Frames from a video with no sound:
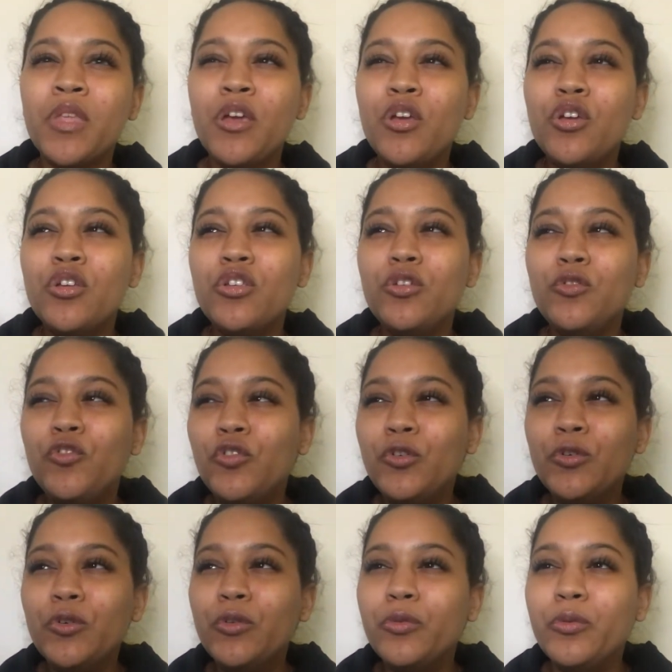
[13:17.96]
you
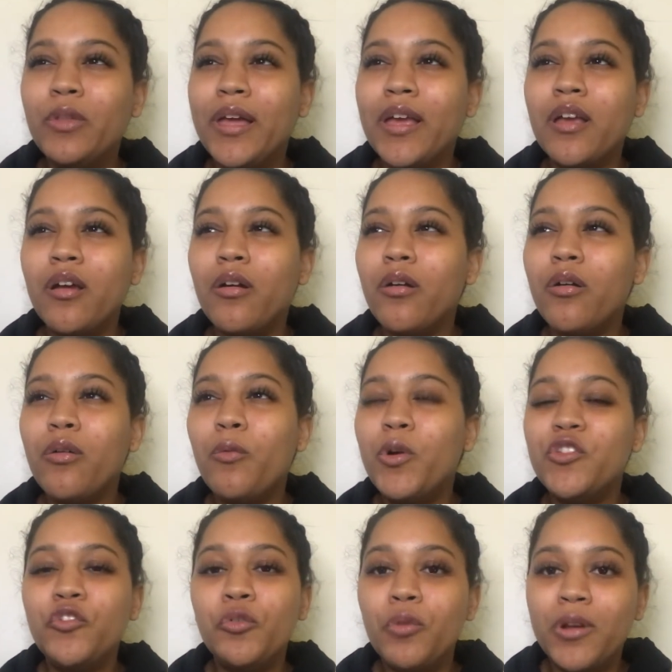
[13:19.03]
choose like what
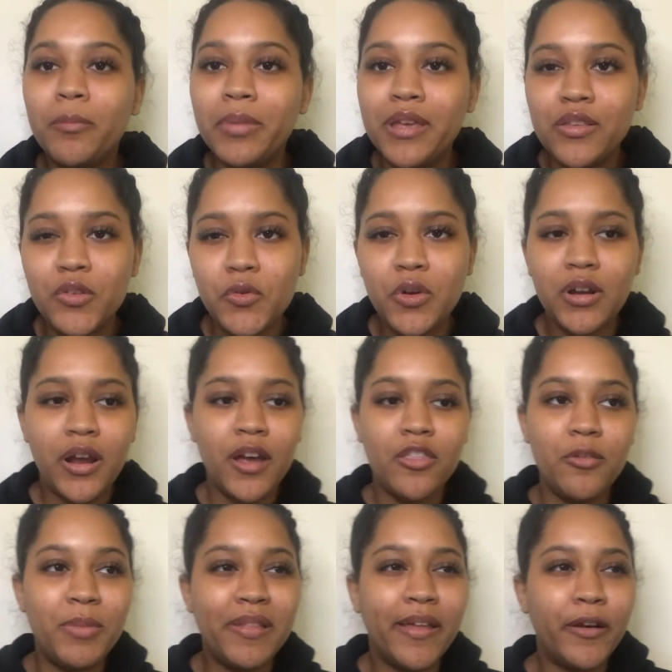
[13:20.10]
you want to be, so you can either be
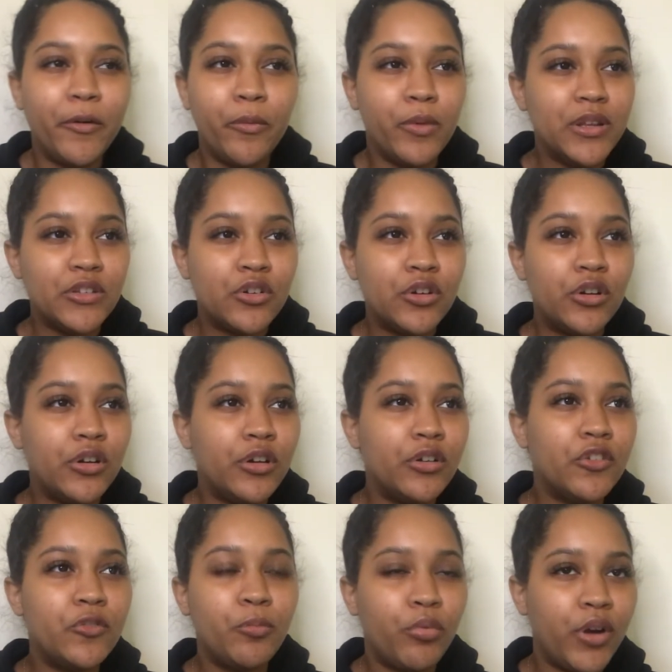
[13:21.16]
like a winter,
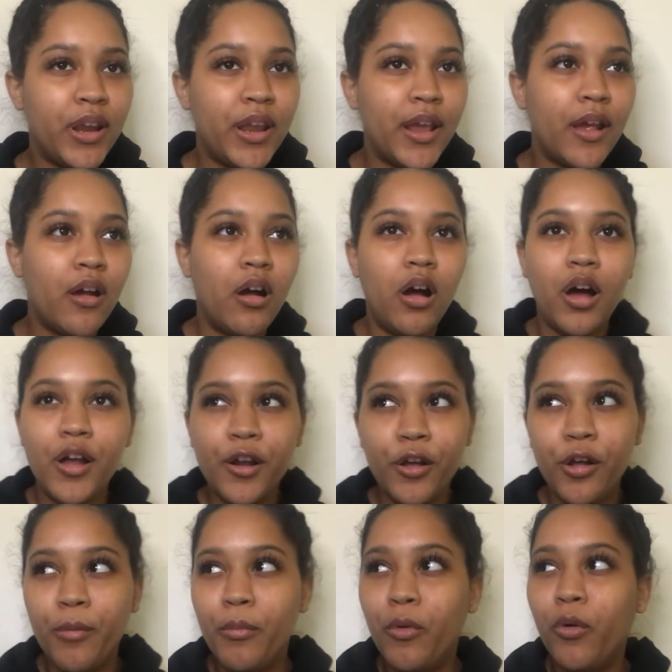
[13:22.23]
spring, autumn,
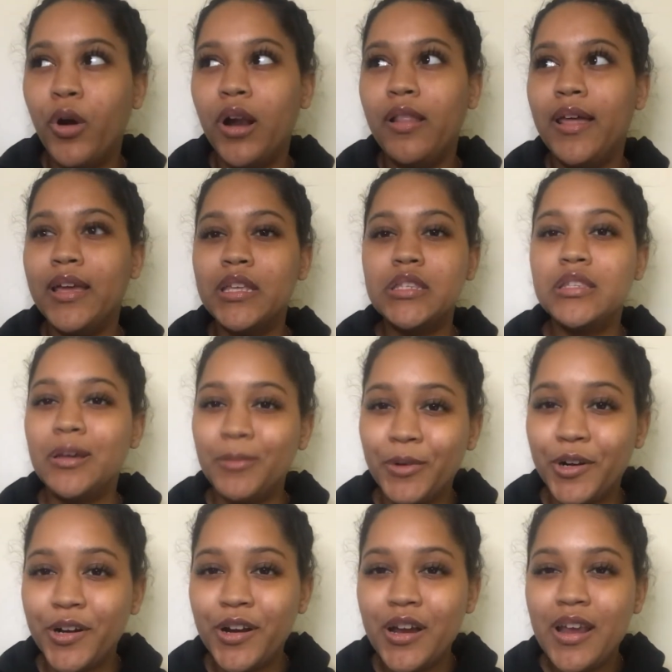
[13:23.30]
or like summer,
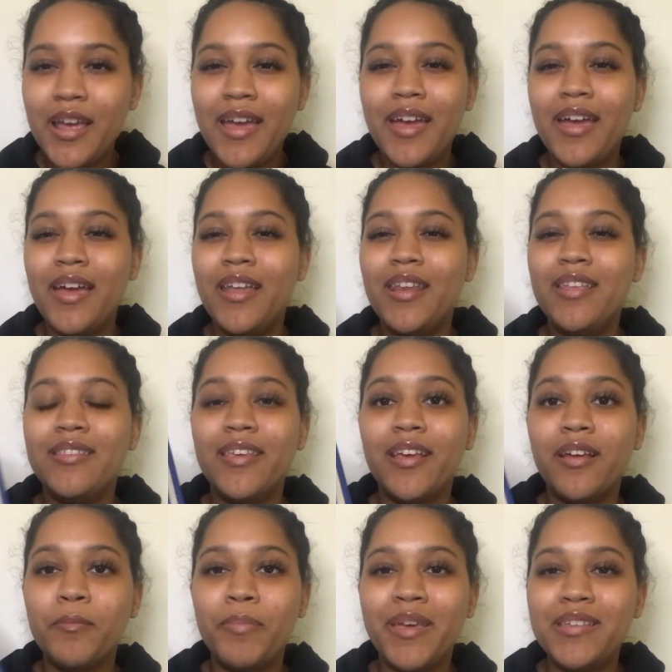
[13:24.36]
and it's like
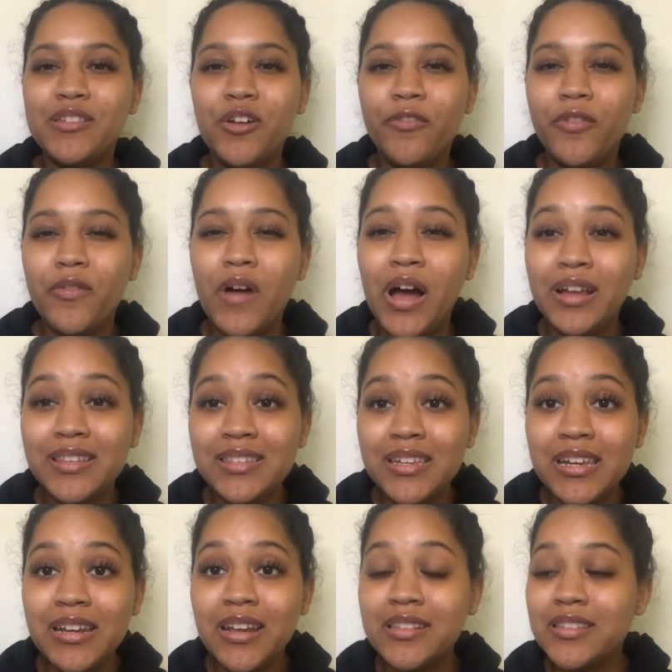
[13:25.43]
based off of hunting
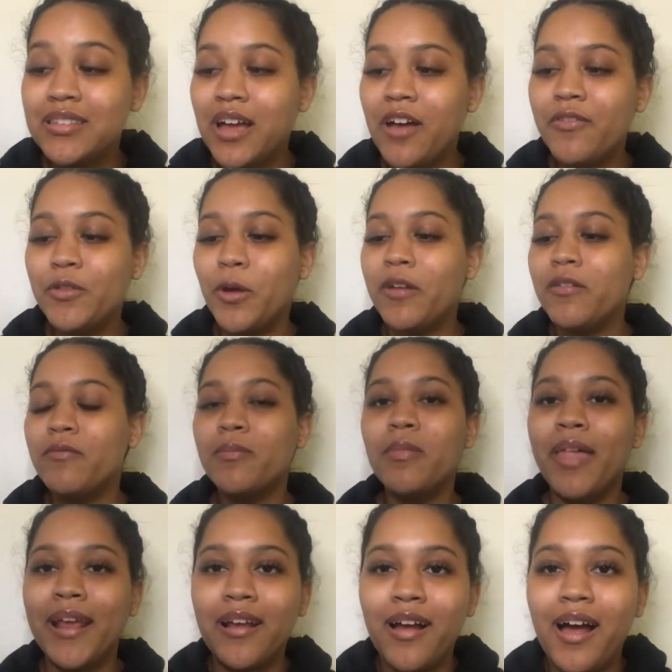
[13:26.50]
and stuff. So I like
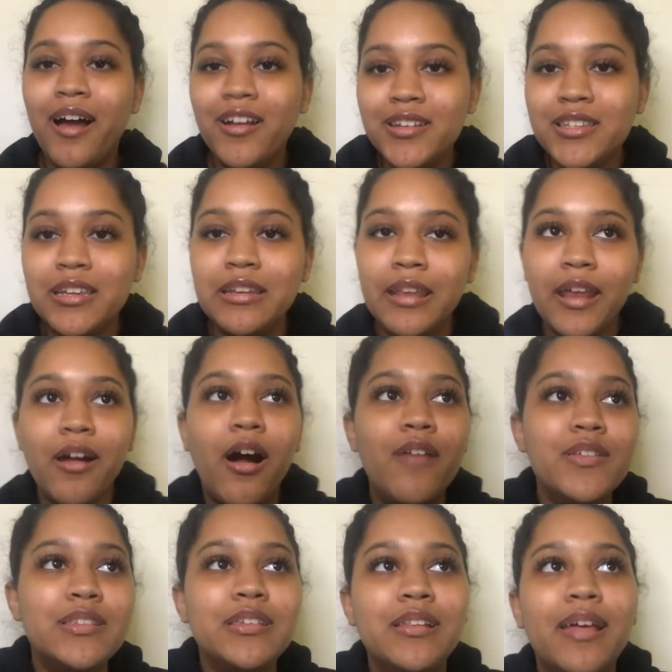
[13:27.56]
hunting, like
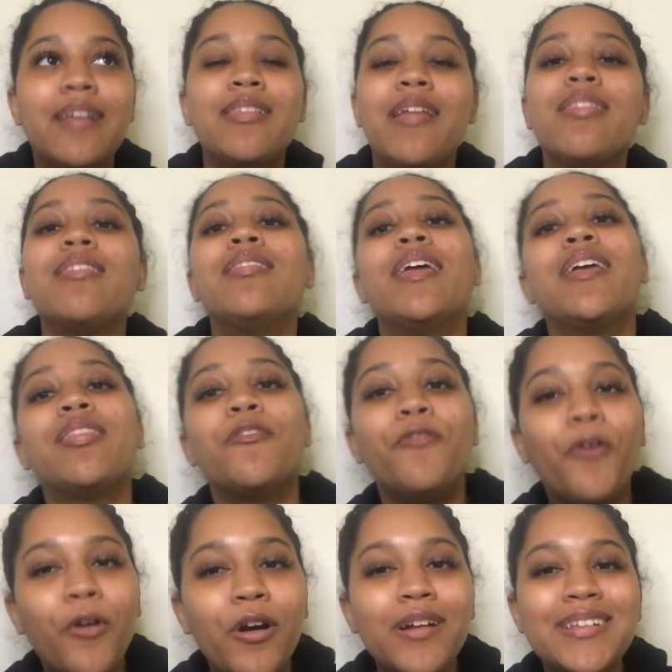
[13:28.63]
obviously like that's in, like in the
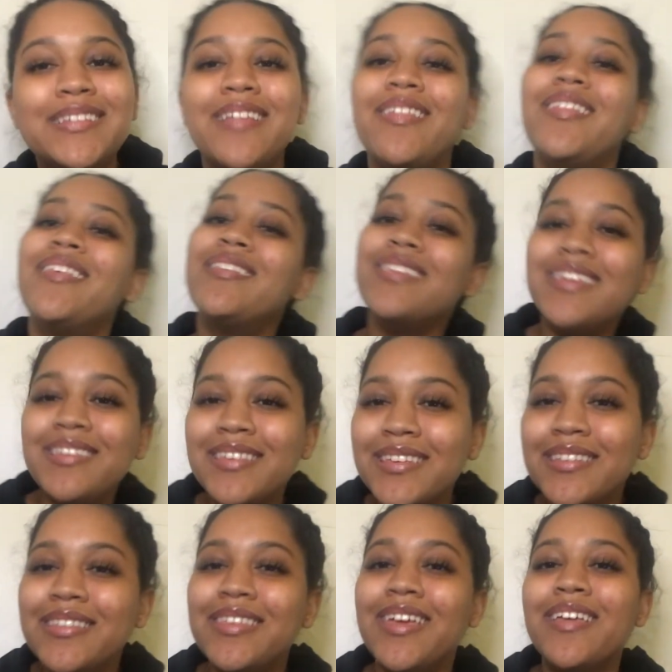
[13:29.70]
forest, and then the seasons,
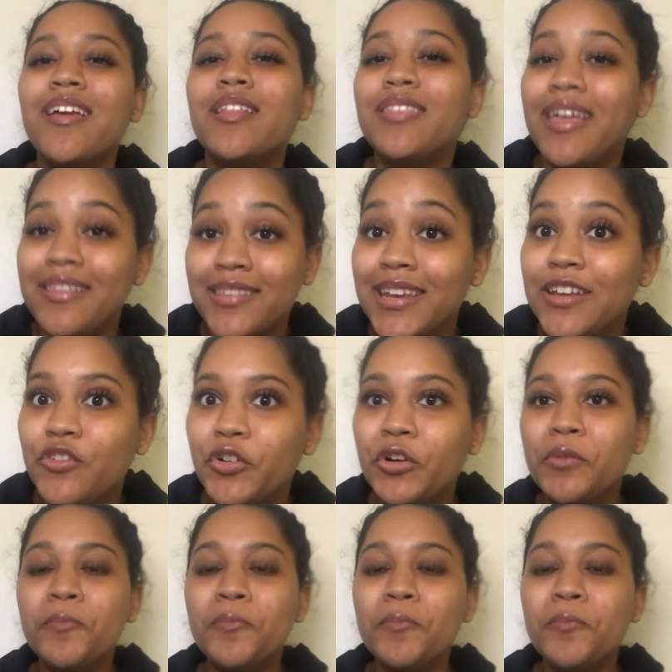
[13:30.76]
like that's nature.